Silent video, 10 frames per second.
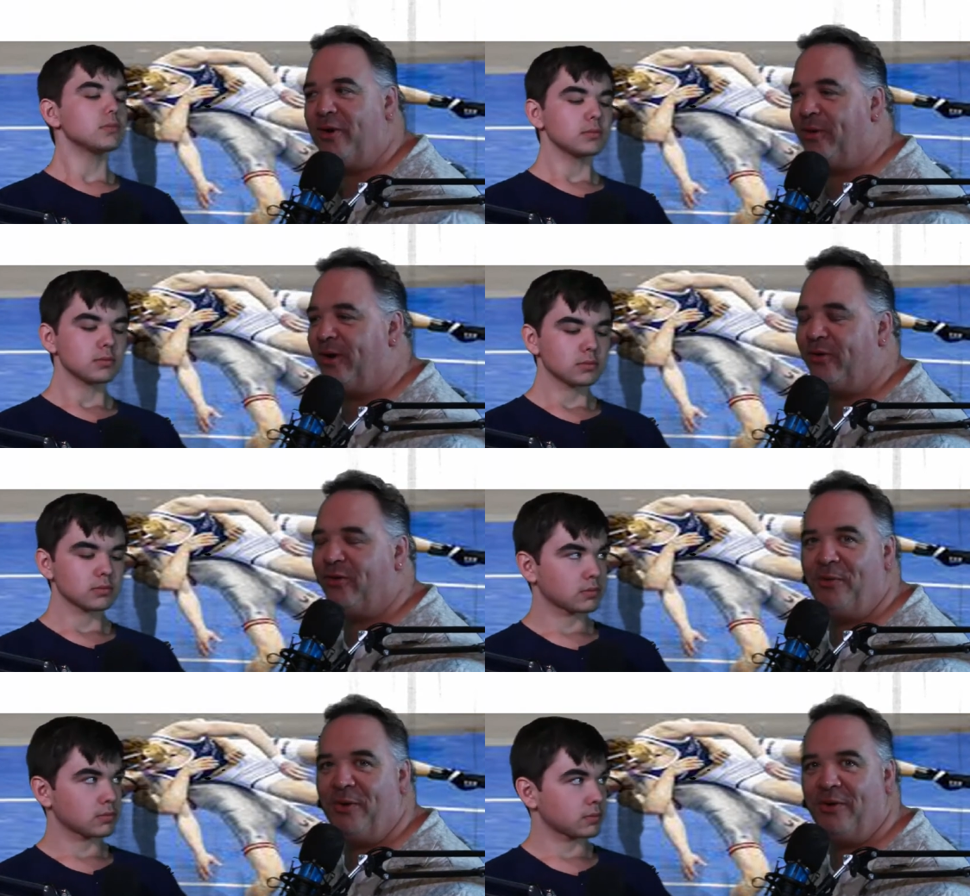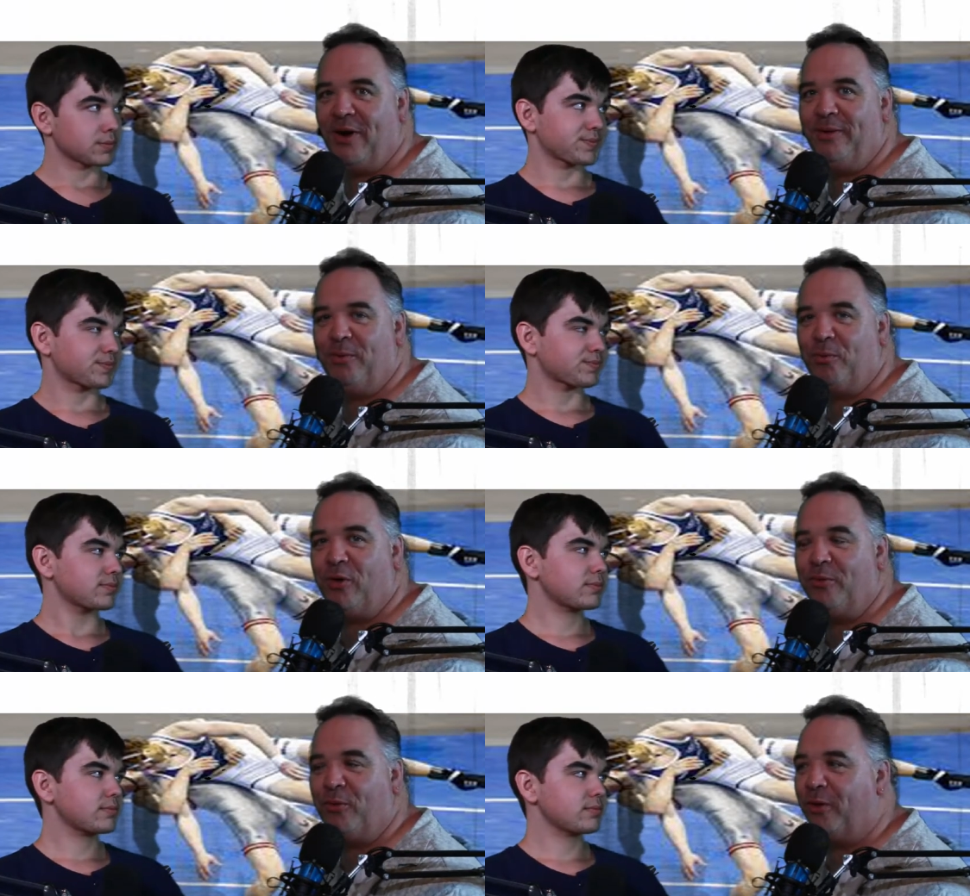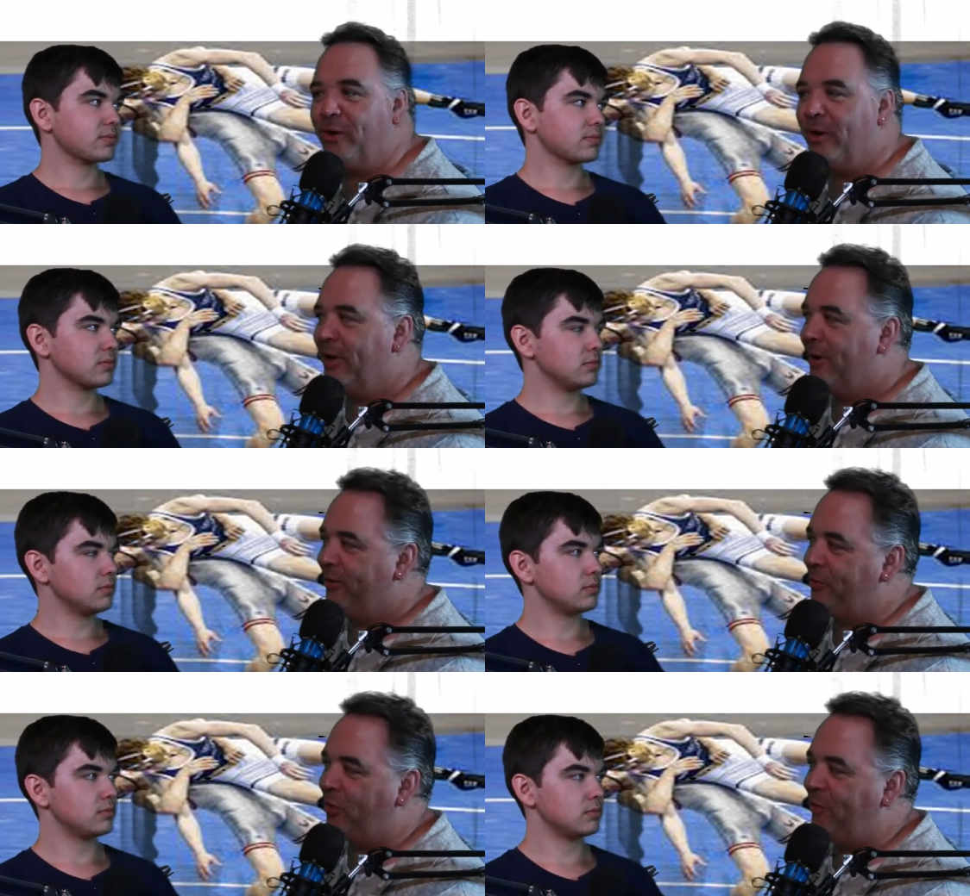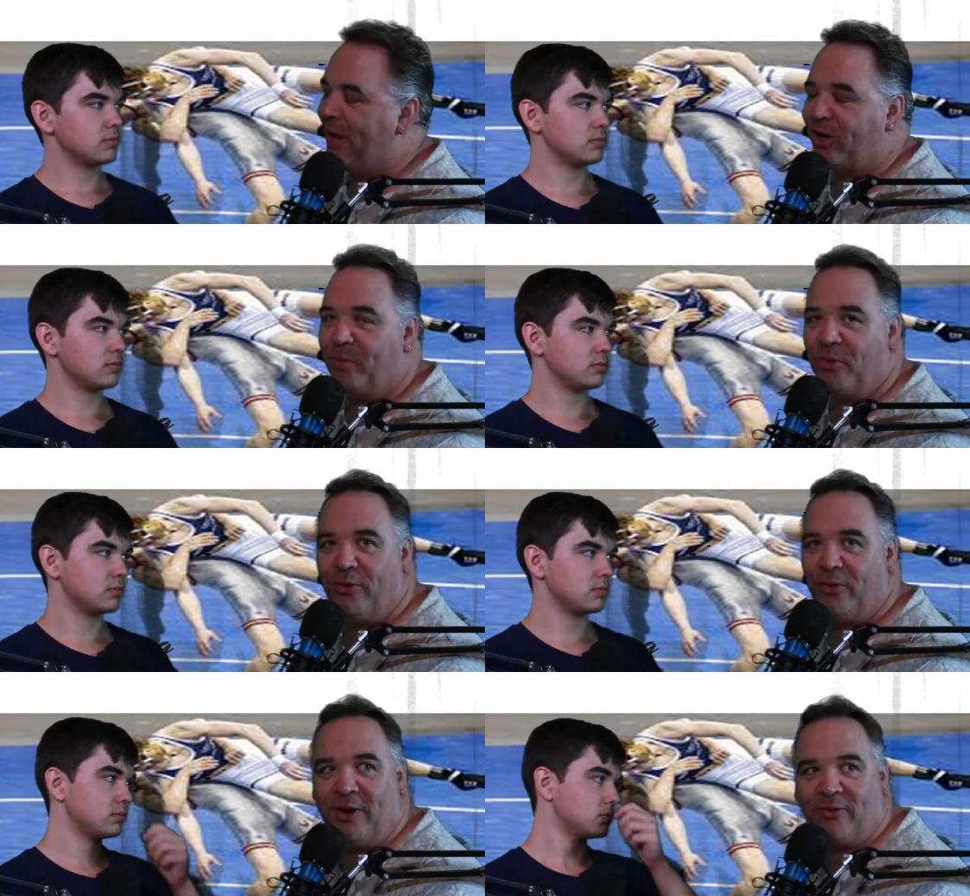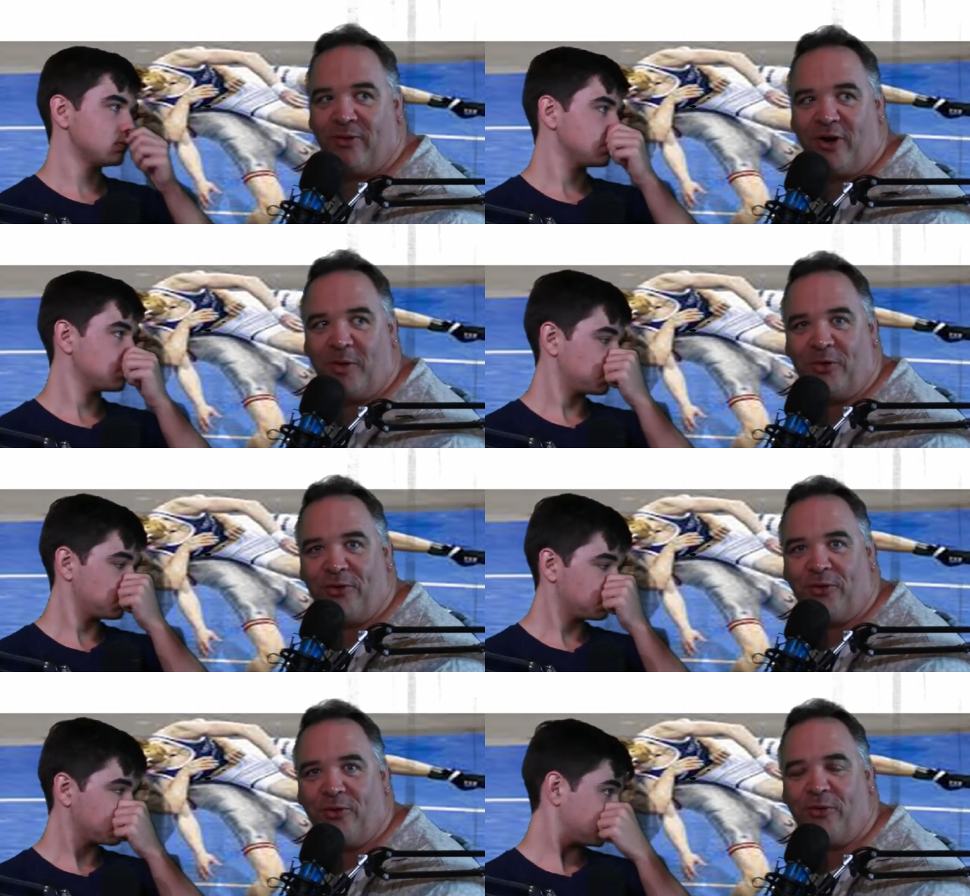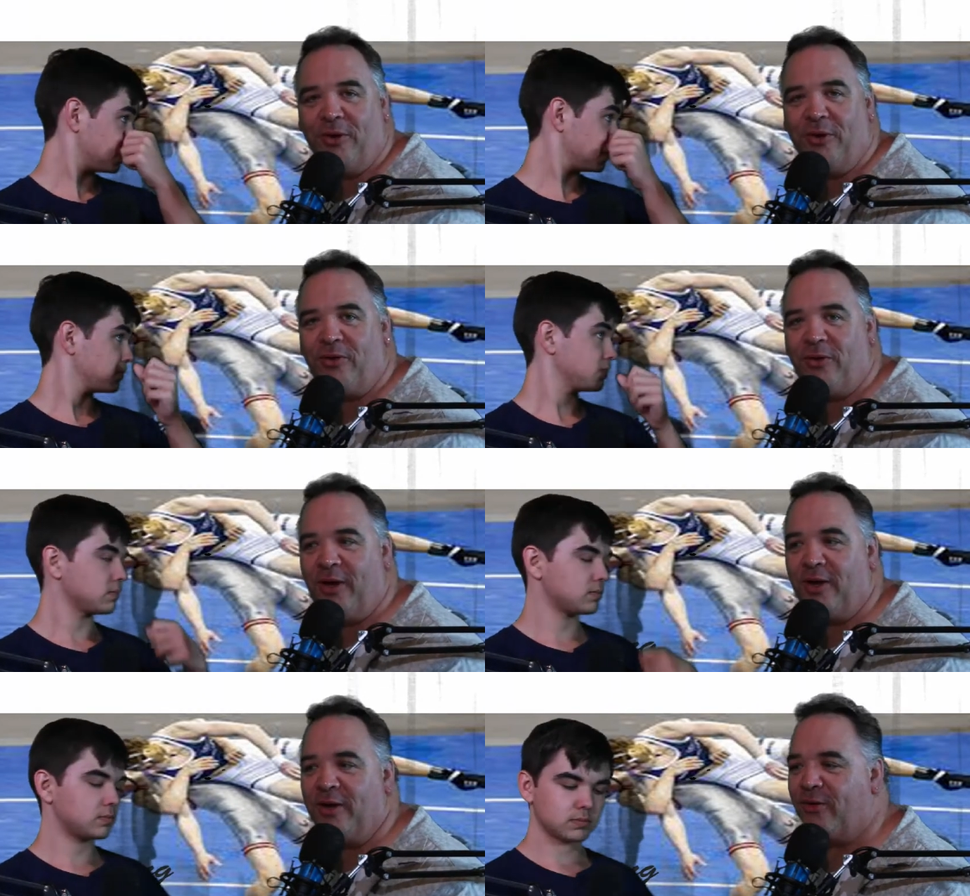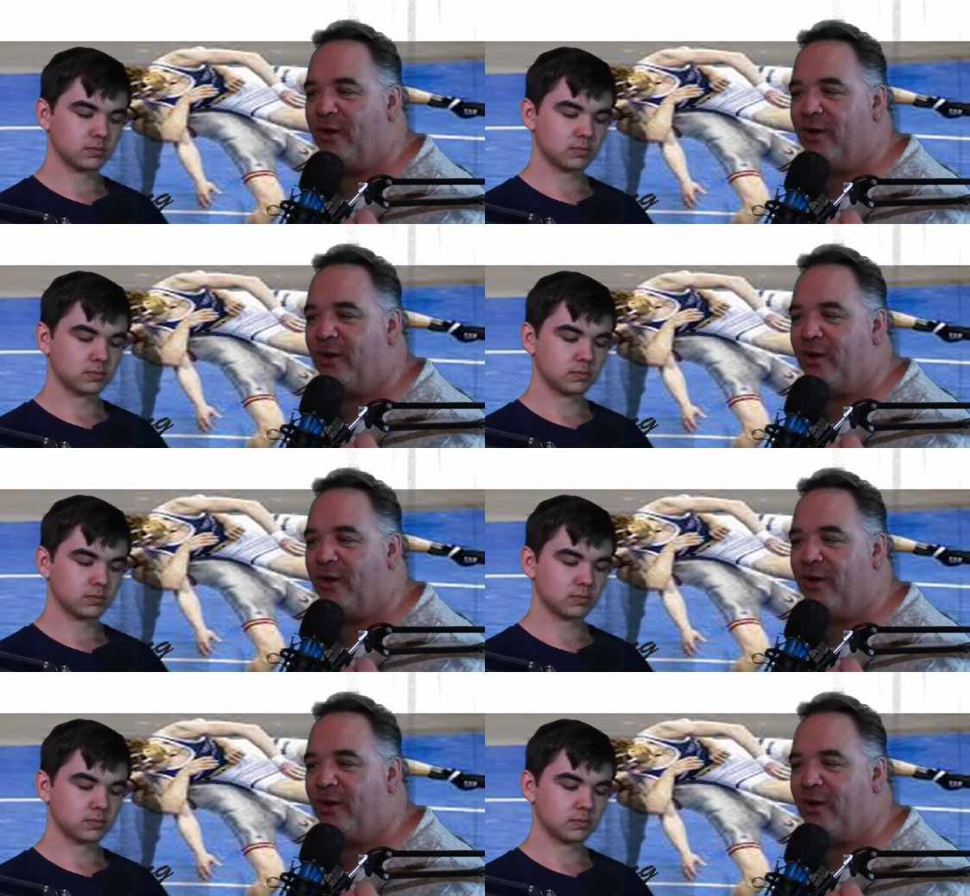Speaker 1: We're going to see if we can find more and more throwback com- wrestling commercials for you to see because